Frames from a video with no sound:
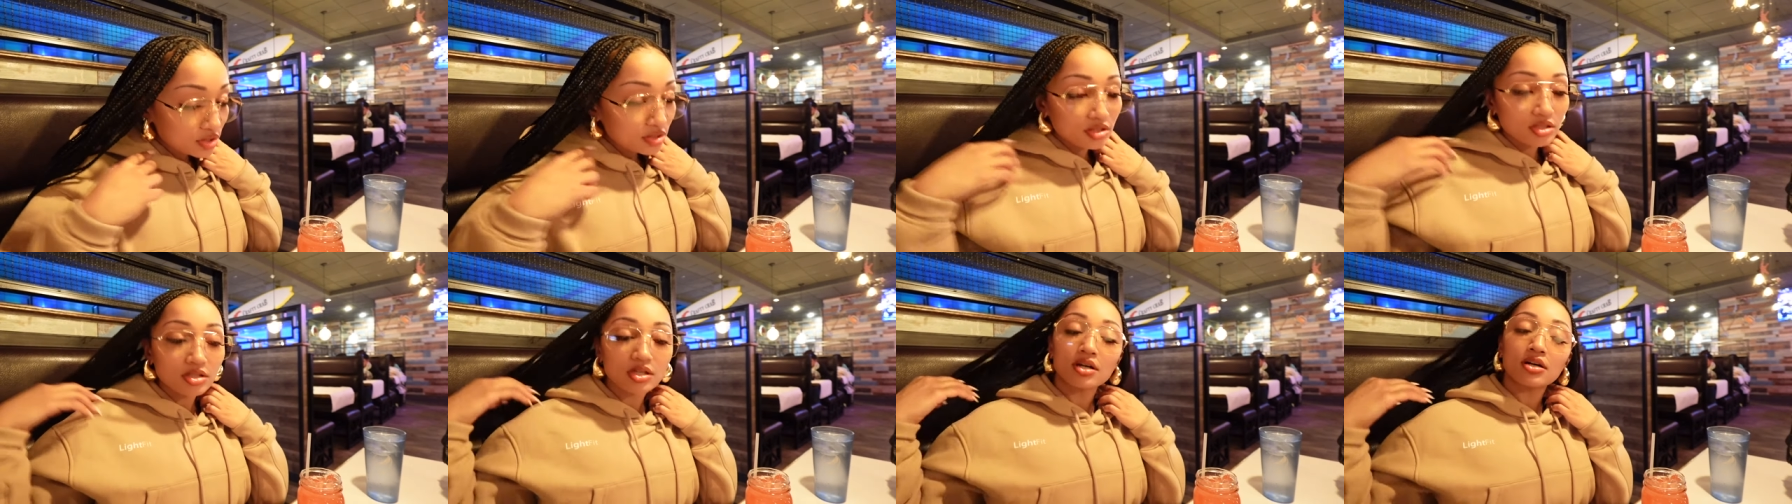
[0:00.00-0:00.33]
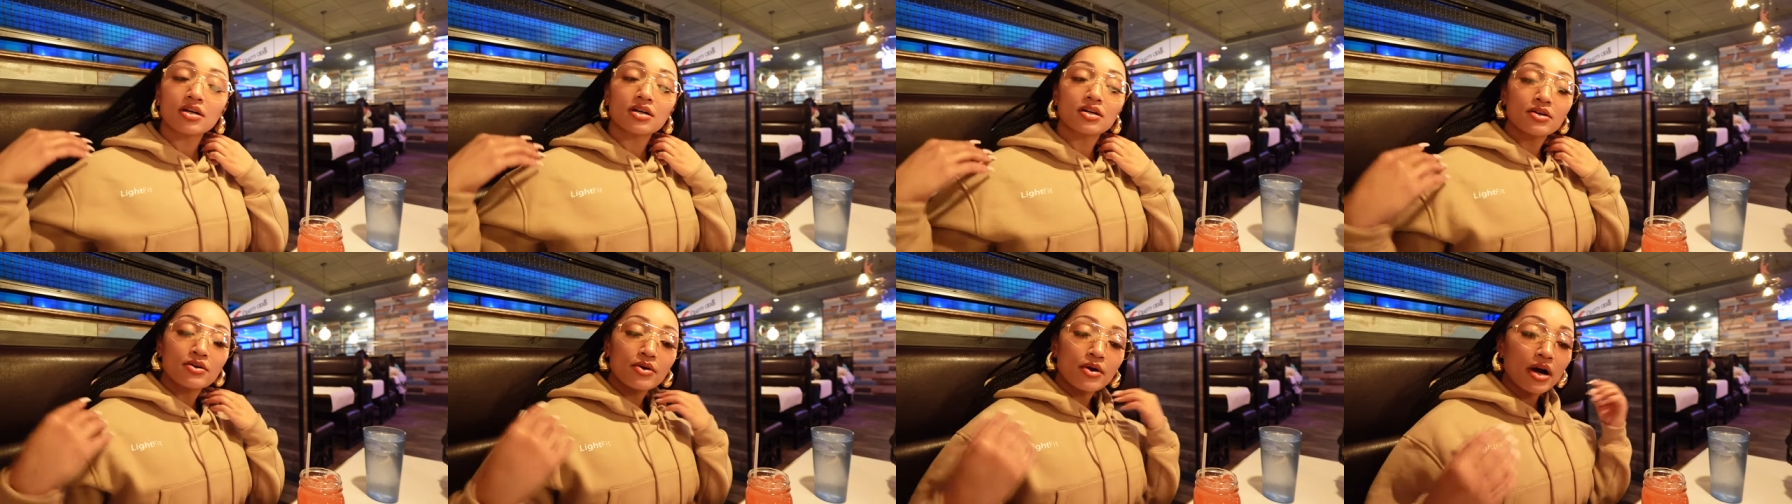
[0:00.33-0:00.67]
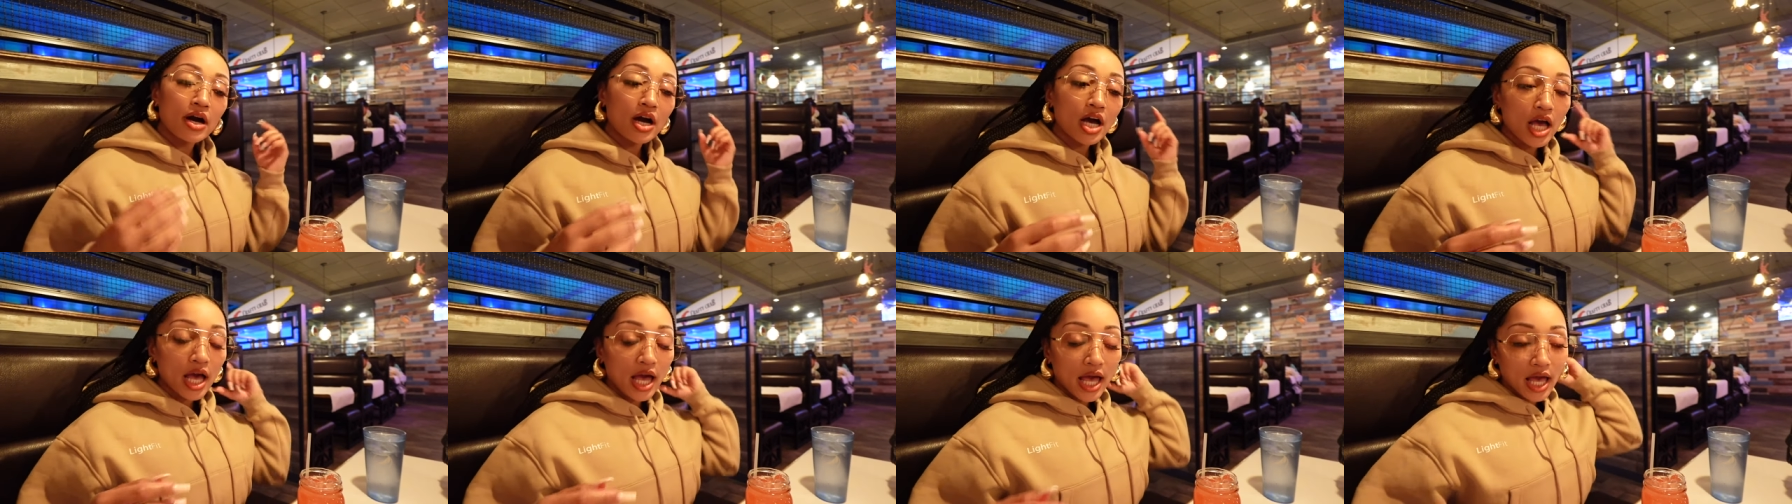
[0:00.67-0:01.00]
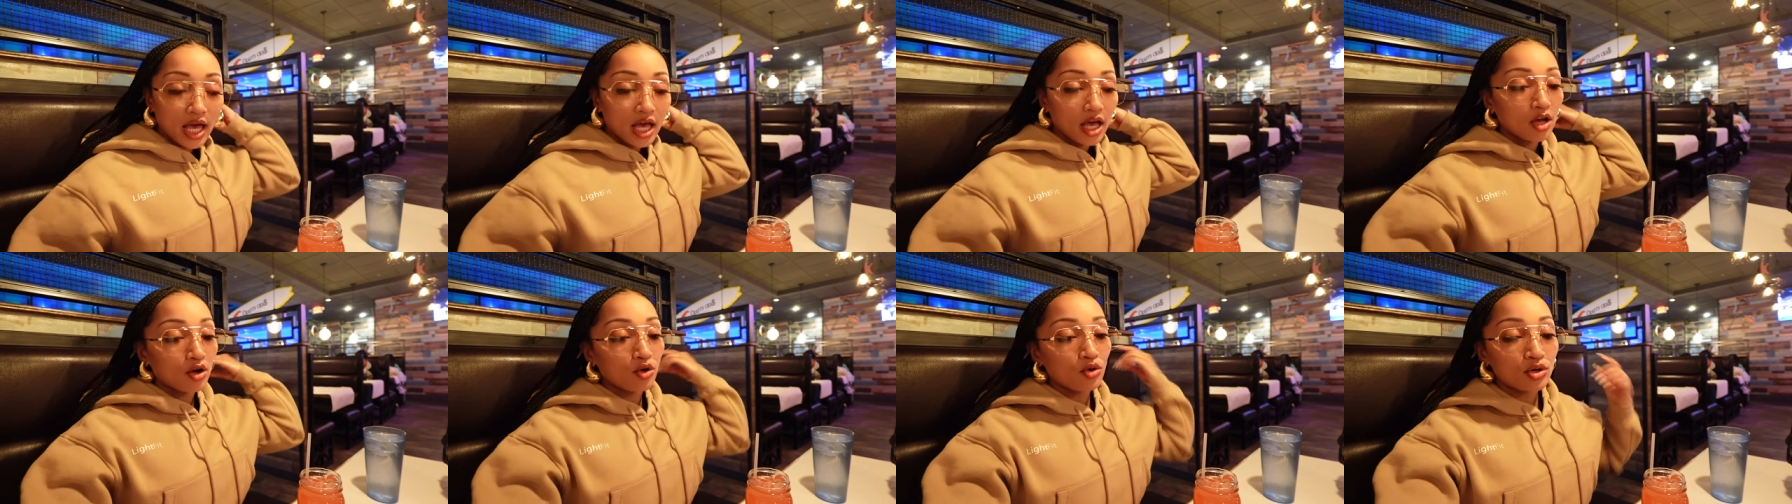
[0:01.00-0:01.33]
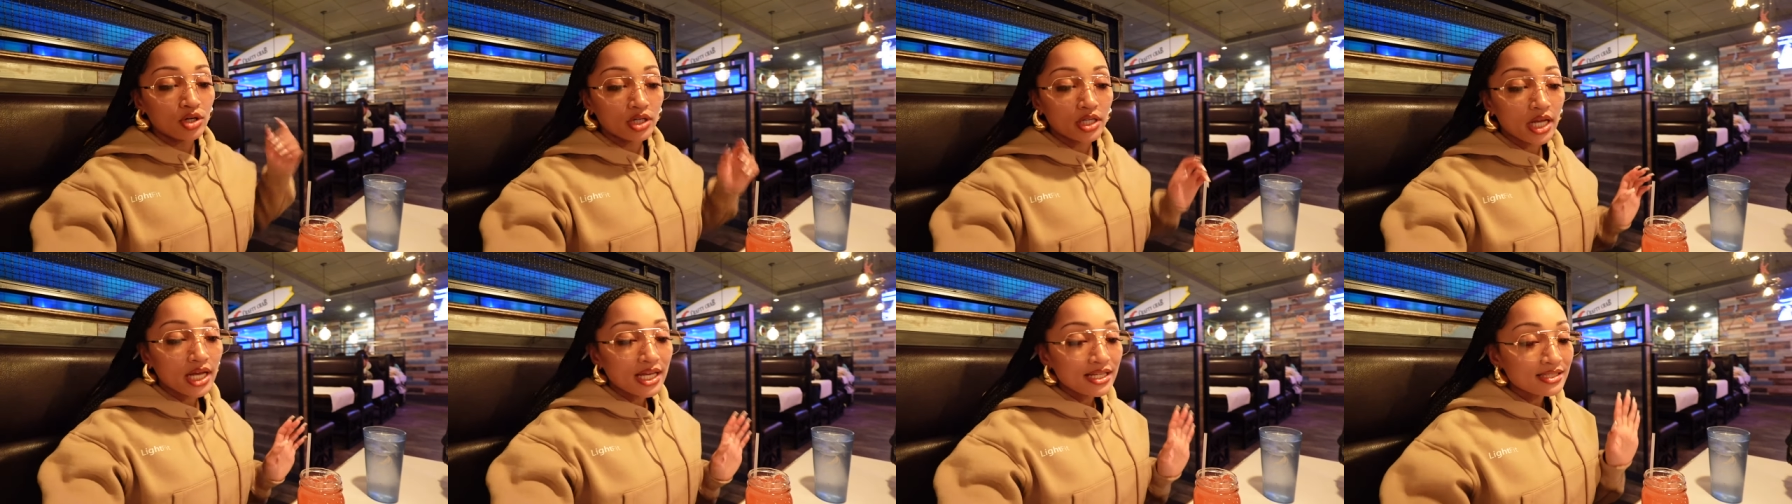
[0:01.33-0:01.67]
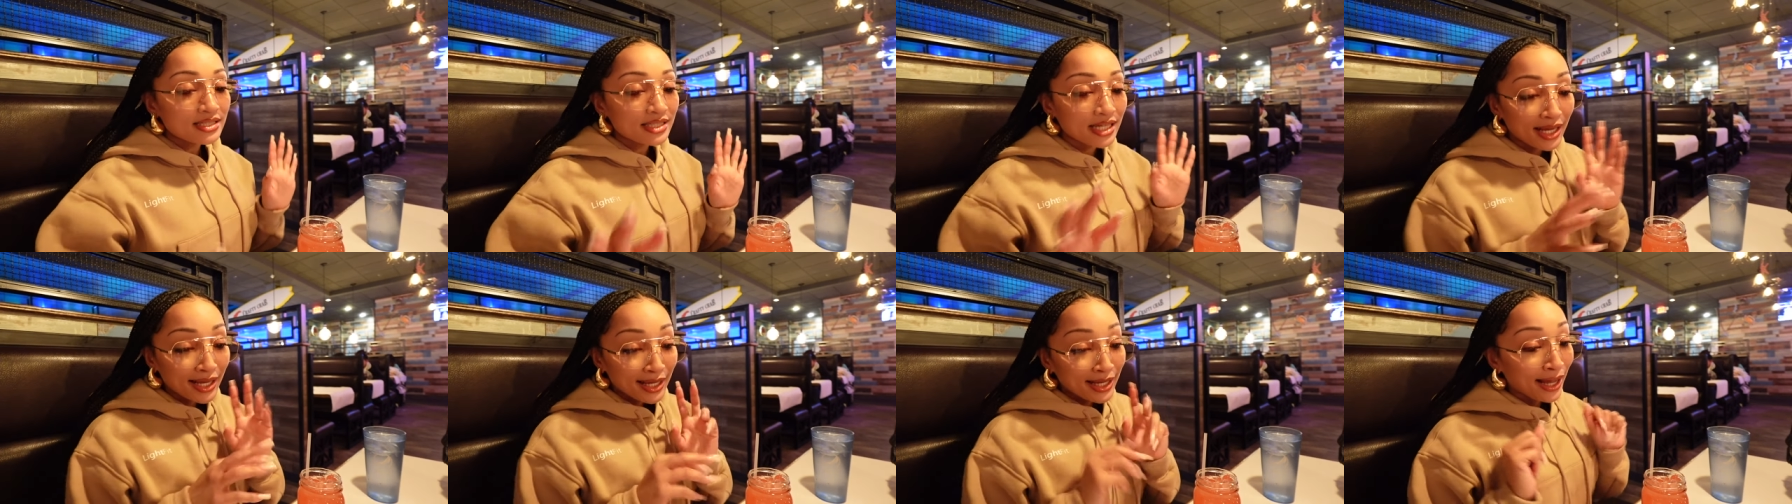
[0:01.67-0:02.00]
So, at one a day,